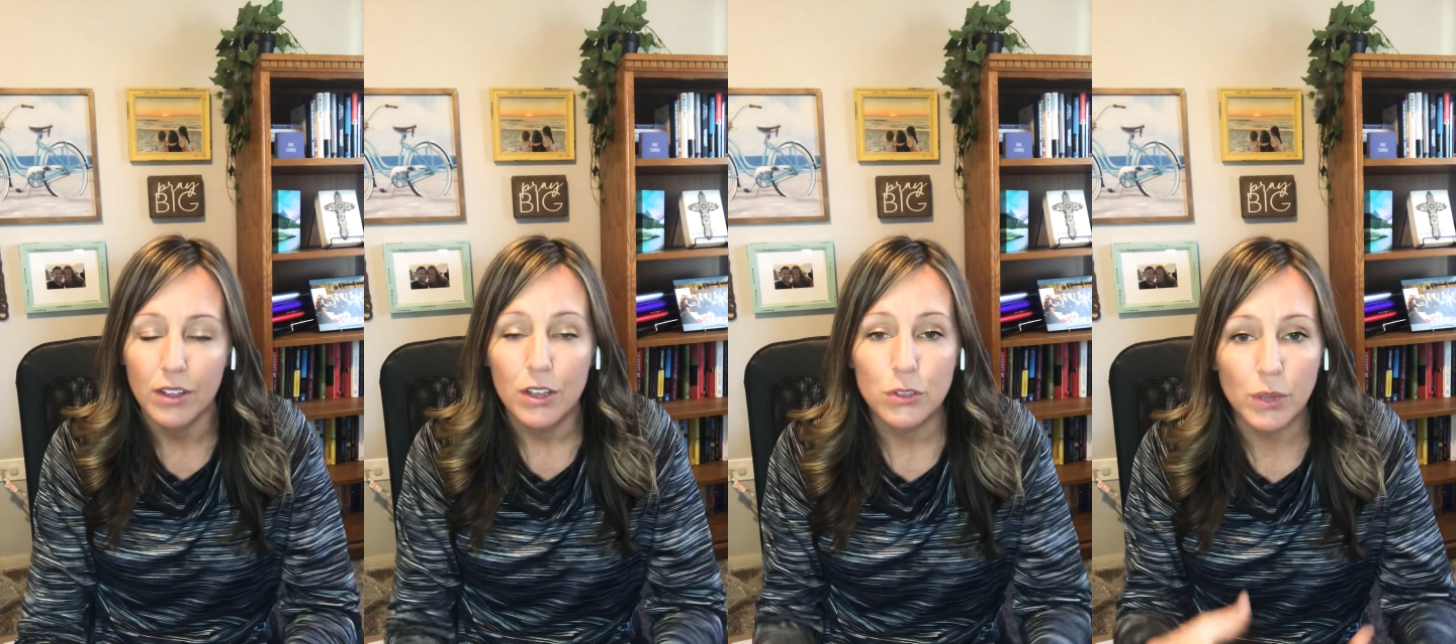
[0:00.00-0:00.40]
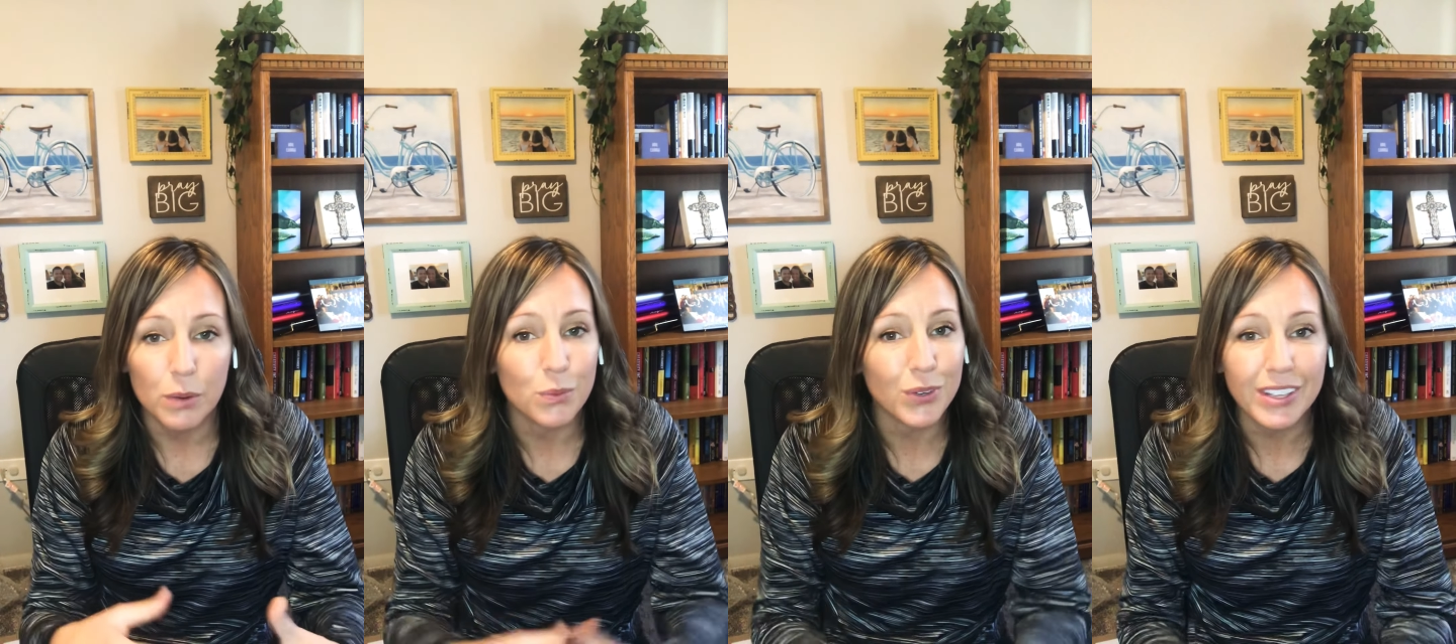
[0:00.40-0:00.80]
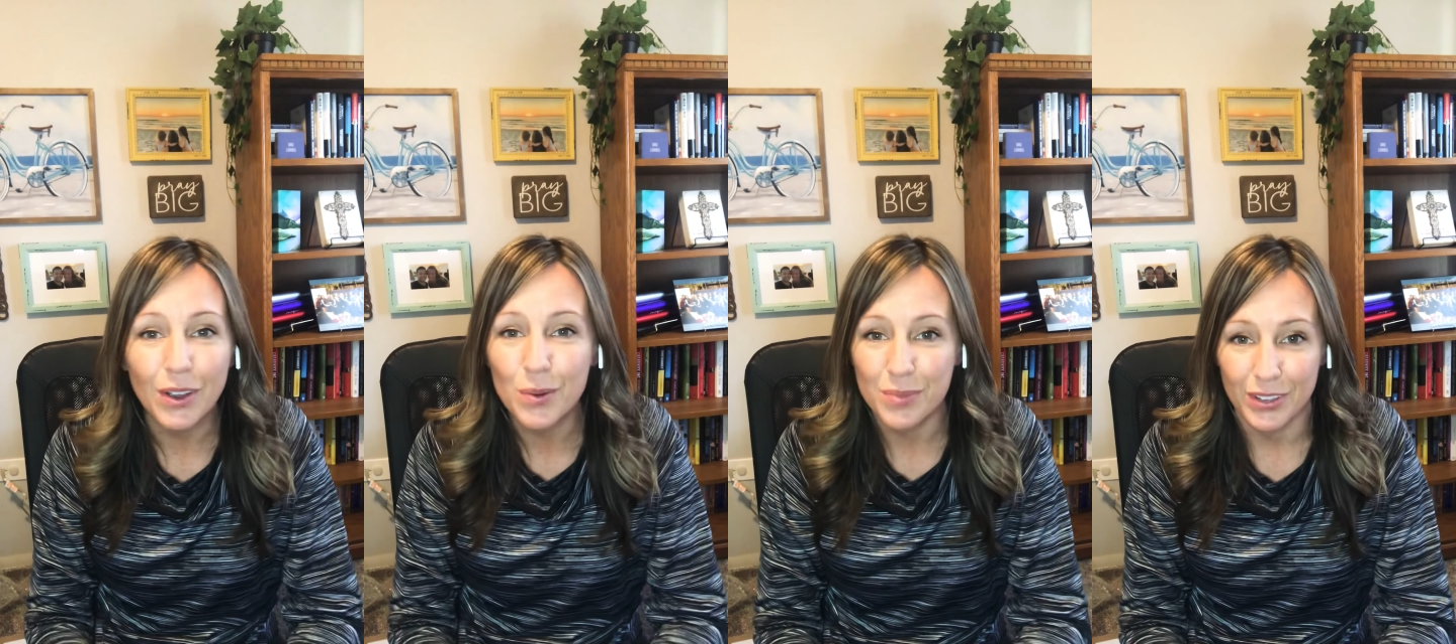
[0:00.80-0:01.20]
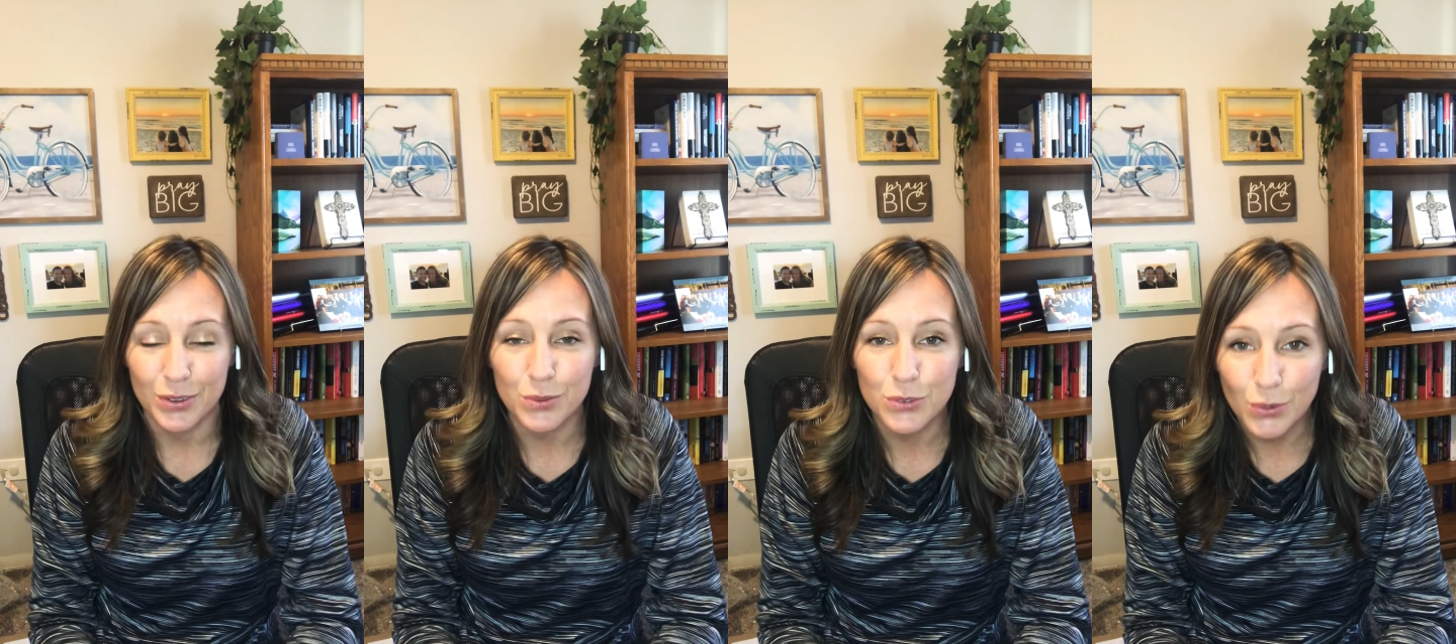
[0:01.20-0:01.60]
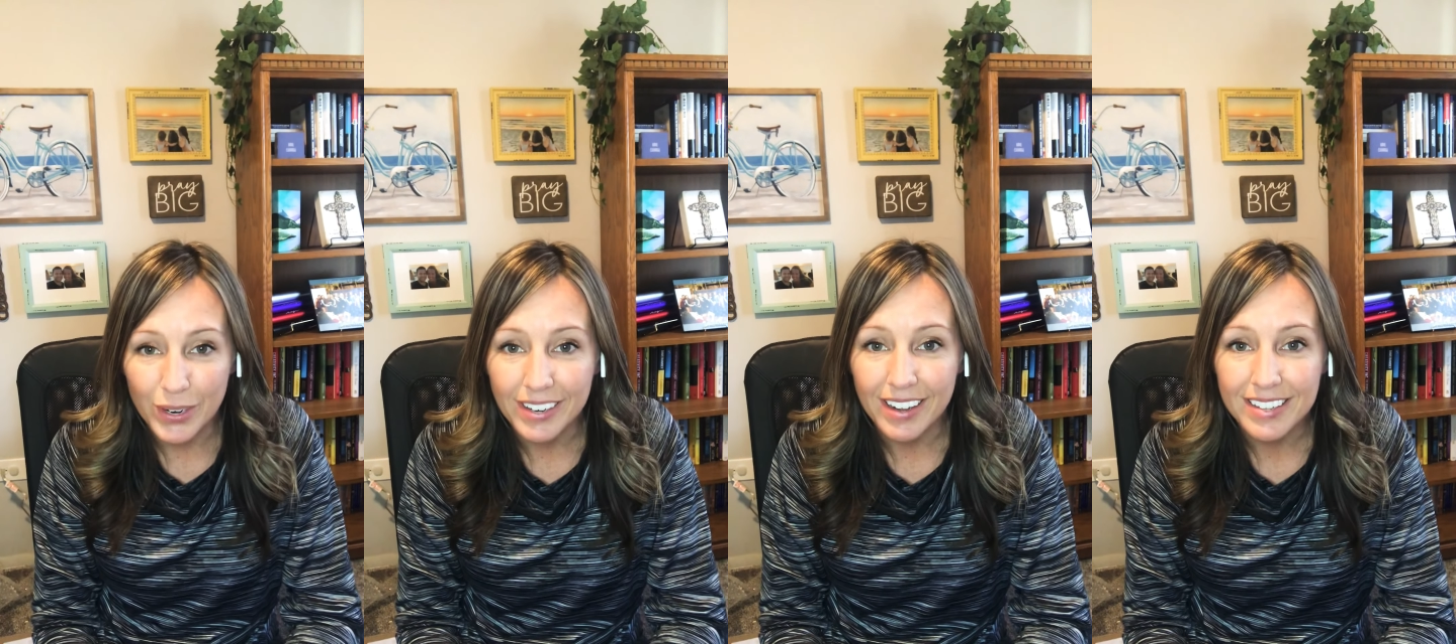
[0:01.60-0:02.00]
So I really hope that you
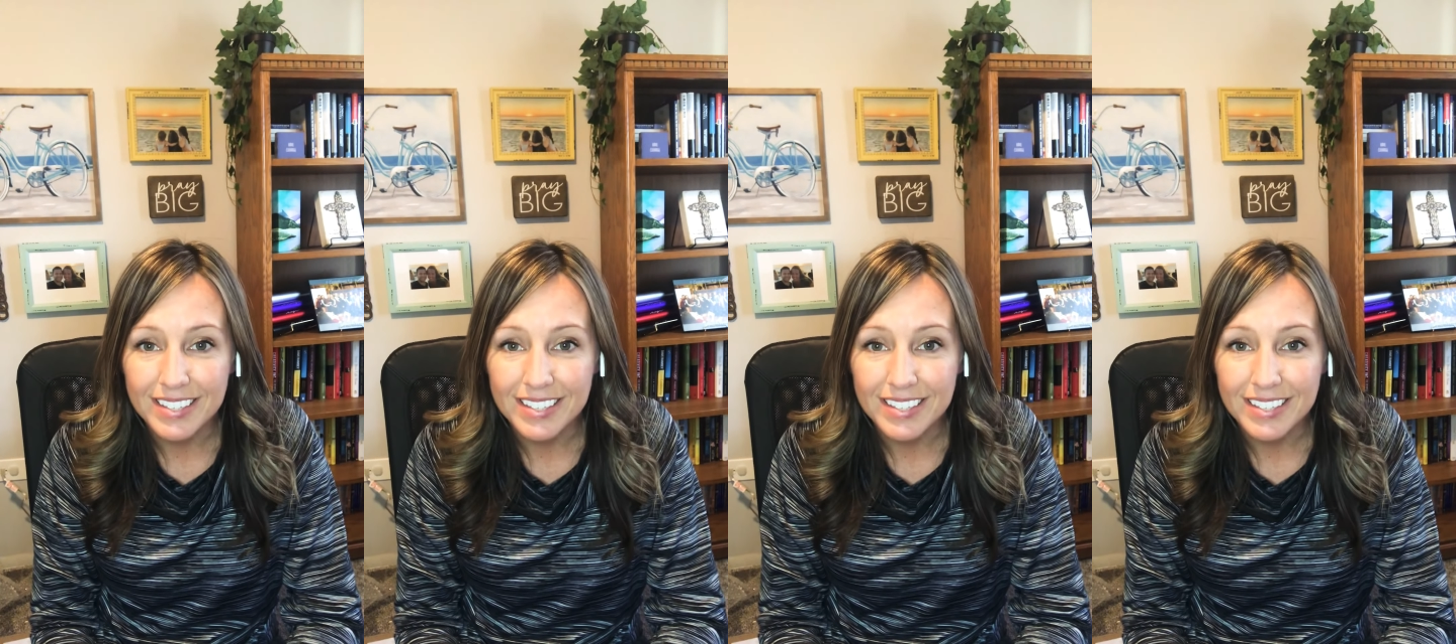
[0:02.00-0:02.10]
join us.